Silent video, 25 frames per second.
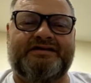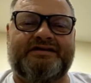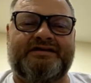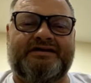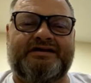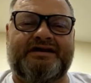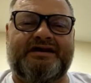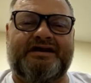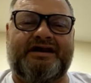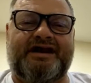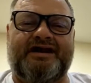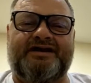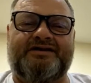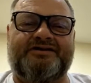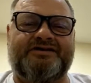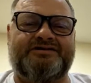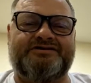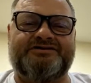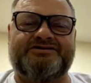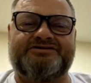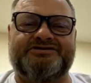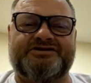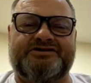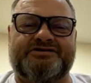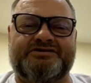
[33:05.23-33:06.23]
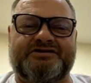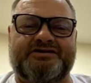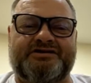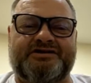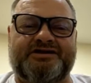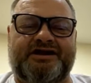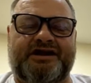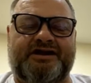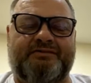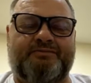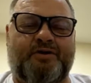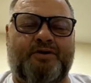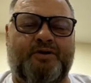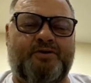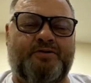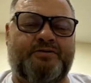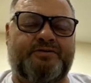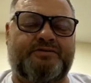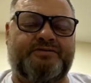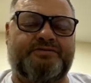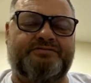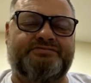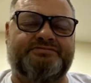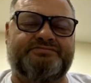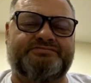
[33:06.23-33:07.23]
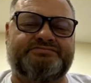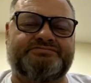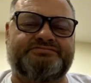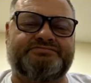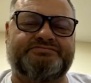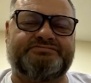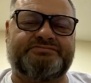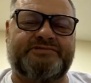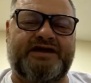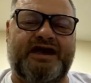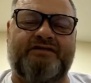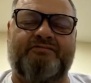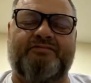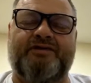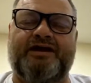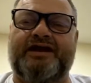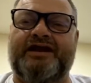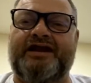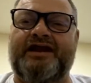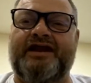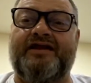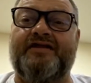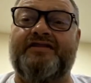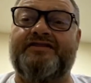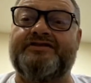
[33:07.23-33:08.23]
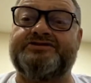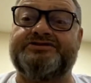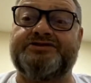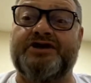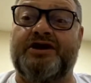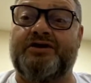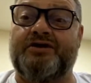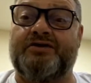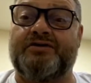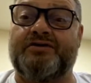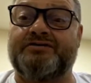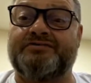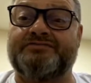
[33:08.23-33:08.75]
and I couldn't juggle anymore. I ran out of the juggle.